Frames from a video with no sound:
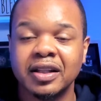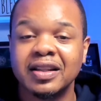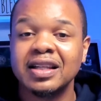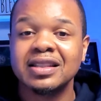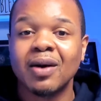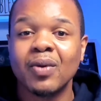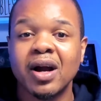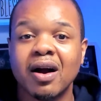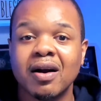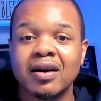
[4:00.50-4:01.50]
things that we
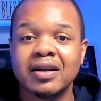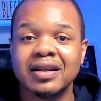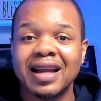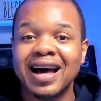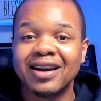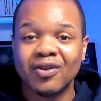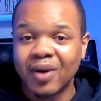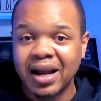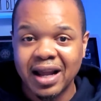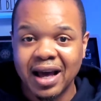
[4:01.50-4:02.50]
are not
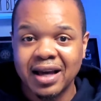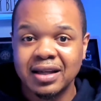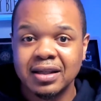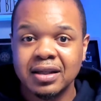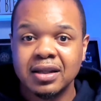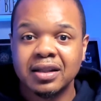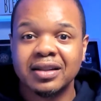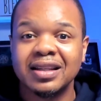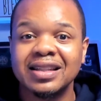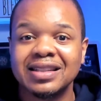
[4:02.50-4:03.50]
great at, the
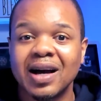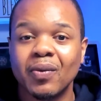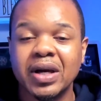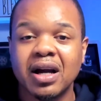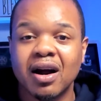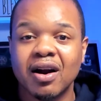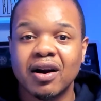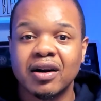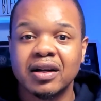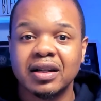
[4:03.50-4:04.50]
things that we
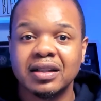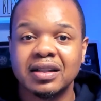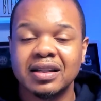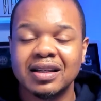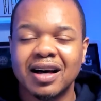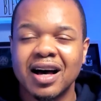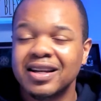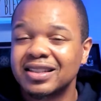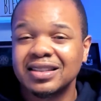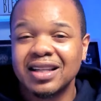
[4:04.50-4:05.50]
are
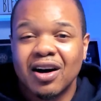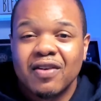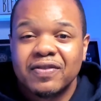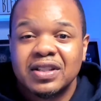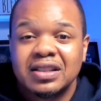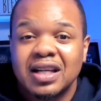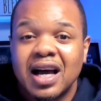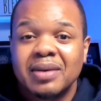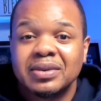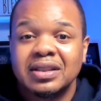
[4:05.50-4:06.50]
honestly
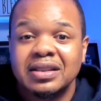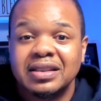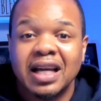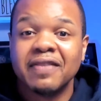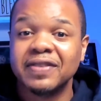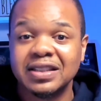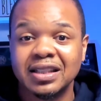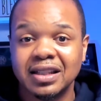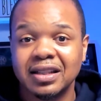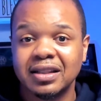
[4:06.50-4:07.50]
oftentimes
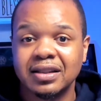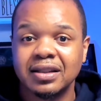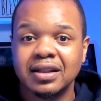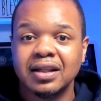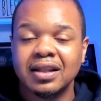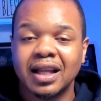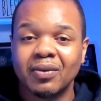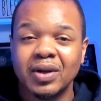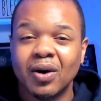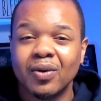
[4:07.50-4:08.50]
deficit,
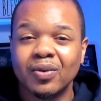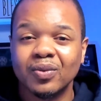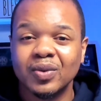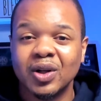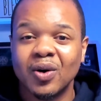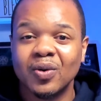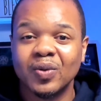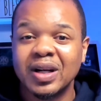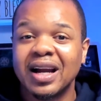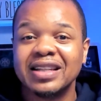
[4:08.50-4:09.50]
we're
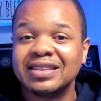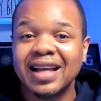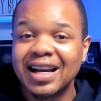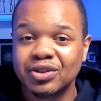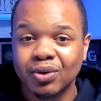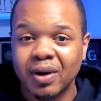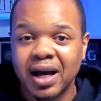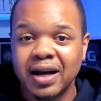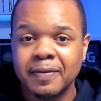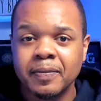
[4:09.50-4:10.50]
not as natural at.